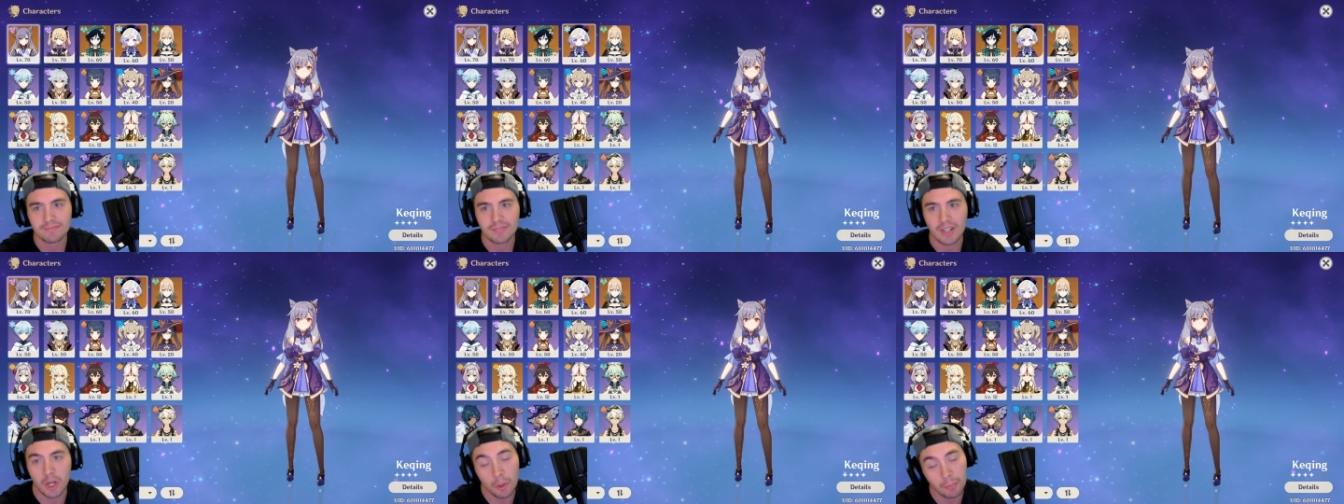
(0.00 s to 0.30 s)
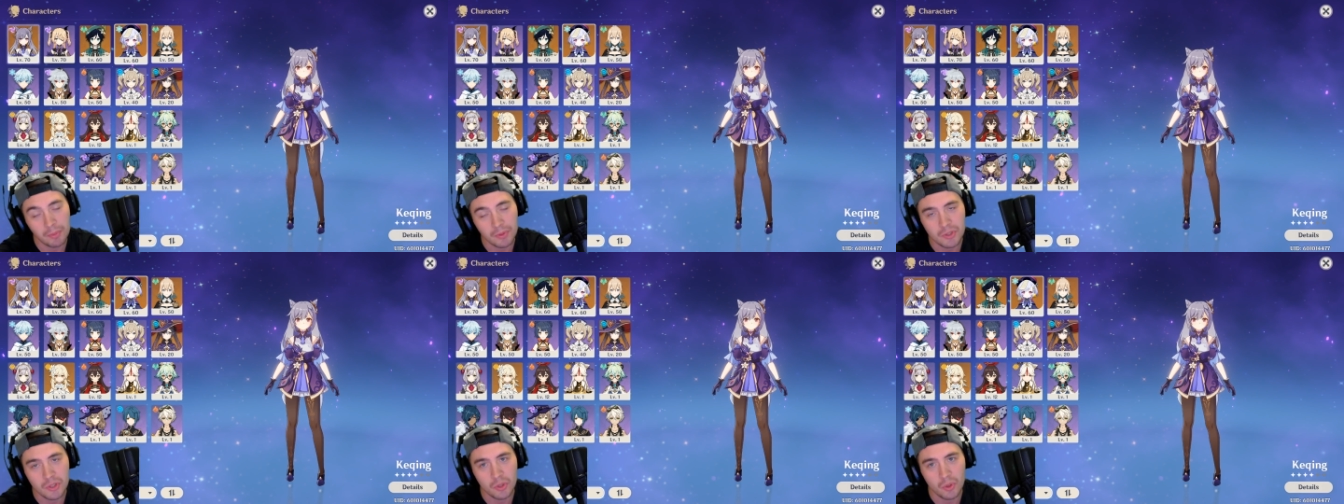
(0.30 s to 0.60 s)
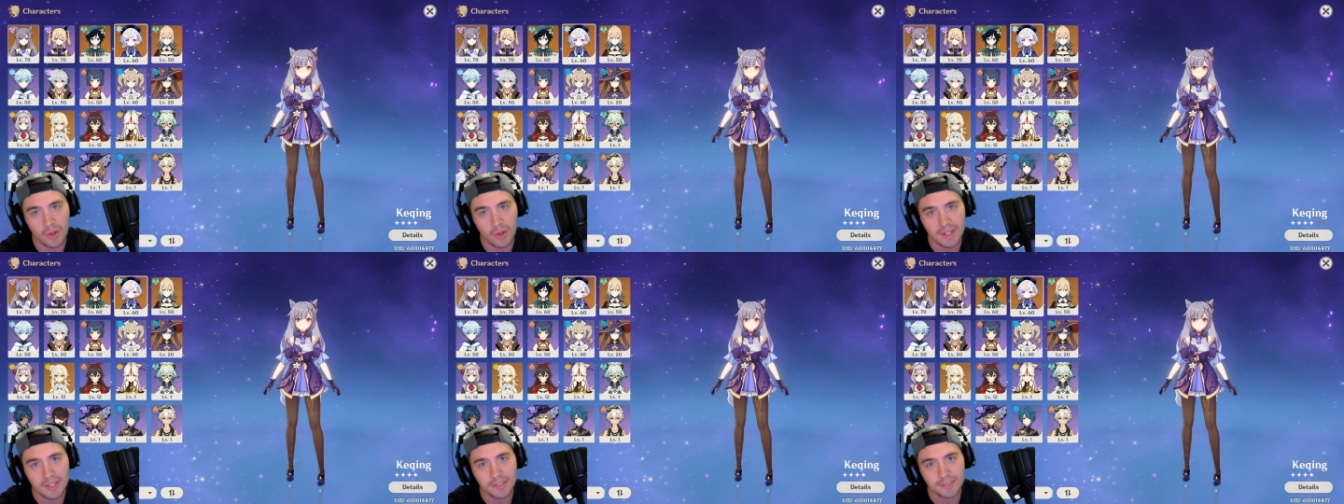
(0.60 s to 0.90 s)
I hope you
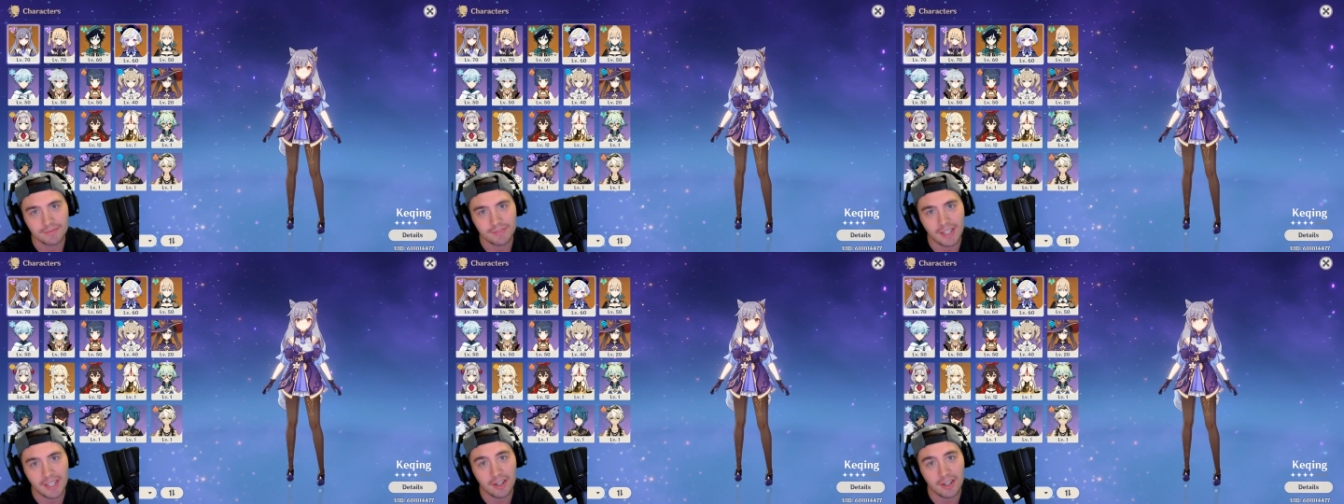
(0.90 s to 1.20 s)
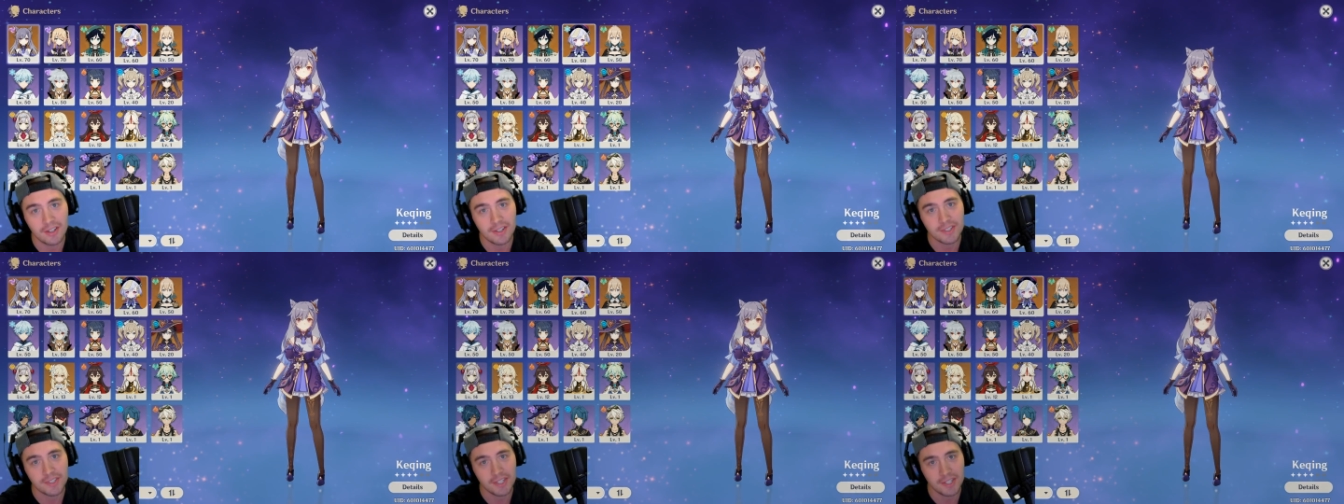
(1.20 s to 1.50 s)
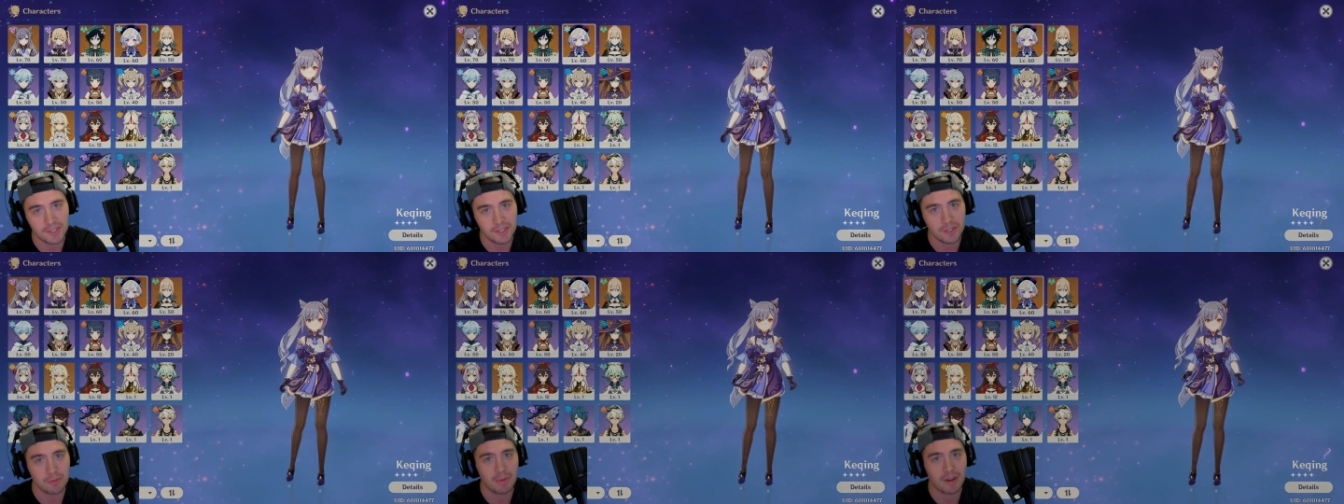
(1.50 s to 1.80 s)
enjoyed, and I'll see you
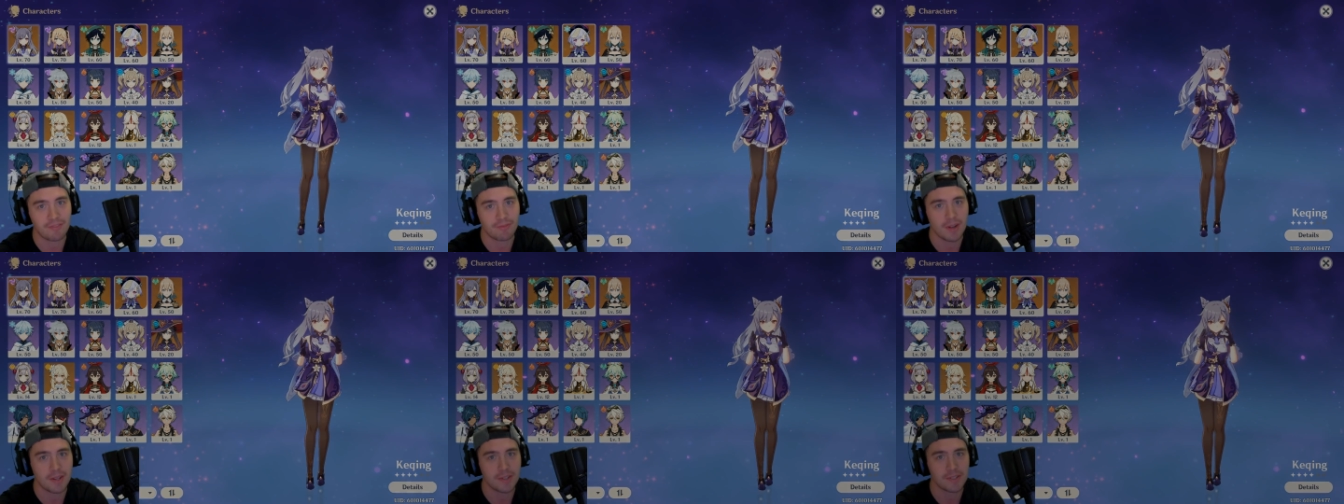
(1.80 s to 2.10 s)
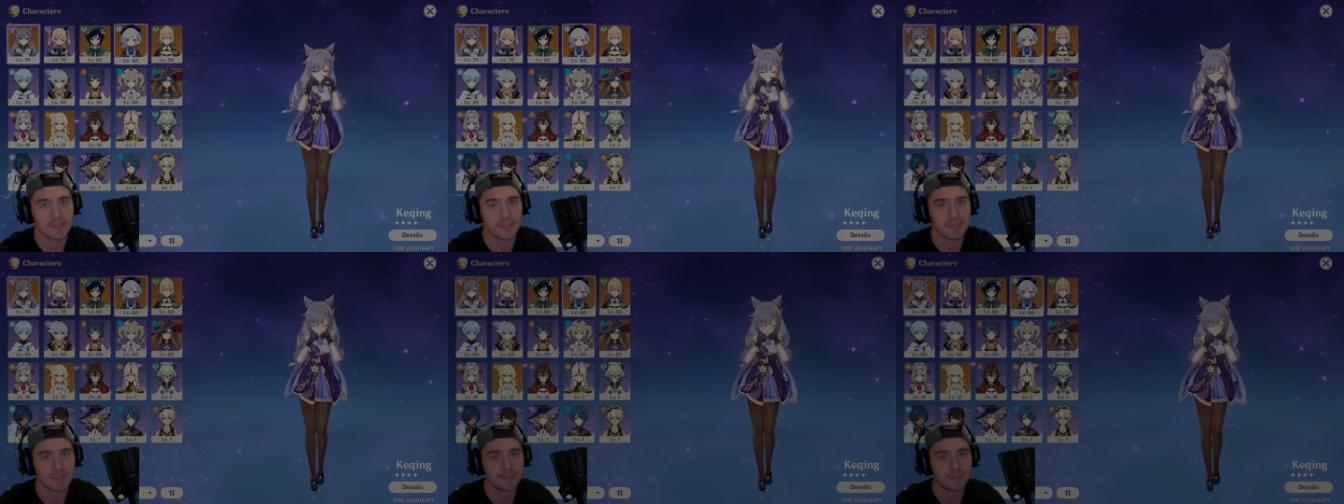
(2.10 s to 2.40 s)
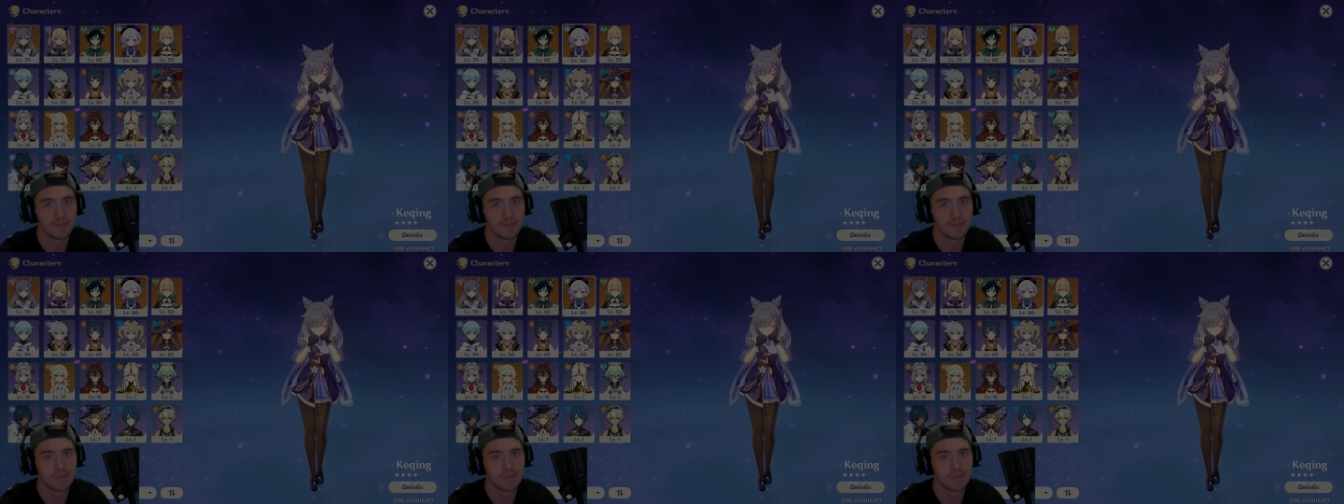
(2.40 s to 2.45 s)
soon, my friends.